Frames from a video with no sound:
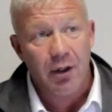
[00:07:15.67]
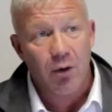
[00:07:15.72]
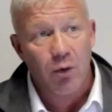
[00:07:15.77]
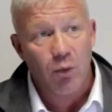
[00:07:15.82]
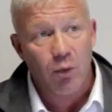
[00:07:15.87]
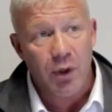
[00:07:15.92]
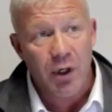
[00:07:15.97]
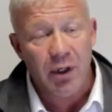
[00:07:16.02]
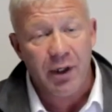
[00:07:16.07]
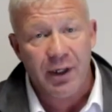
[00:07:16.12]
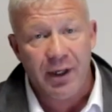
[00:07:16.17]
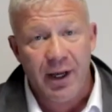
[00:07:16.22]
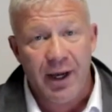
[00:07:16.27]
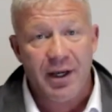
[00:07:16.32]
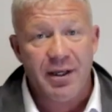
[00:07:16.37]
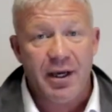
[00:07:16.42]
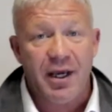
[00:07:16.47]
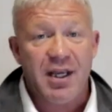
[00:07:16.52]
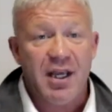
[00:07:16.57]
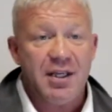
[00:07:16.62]
really,
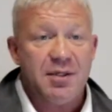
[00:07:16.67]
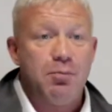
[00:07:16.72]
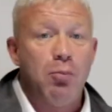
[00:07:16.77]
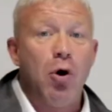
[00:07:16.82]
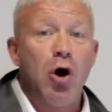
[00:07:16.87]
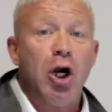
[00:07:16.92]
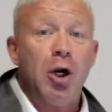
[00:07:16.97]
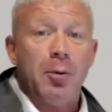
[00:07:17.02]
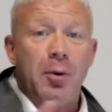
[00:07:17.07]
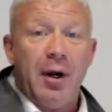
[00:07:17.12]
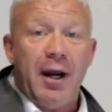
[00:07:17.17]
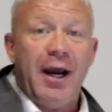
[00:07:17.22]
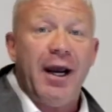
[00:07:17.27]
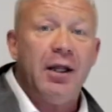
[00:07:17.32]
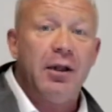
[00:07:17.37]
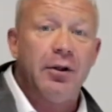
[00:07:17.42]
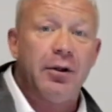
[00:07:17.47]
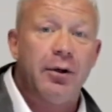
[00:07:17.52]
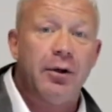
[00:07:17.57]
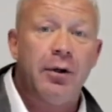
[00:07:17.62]
as Mortimer
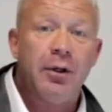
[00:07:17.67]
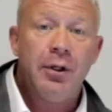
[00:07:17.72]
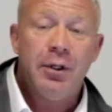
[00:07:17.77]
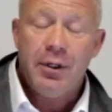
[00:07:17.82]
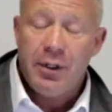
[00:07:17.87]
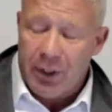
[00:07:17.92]
Adler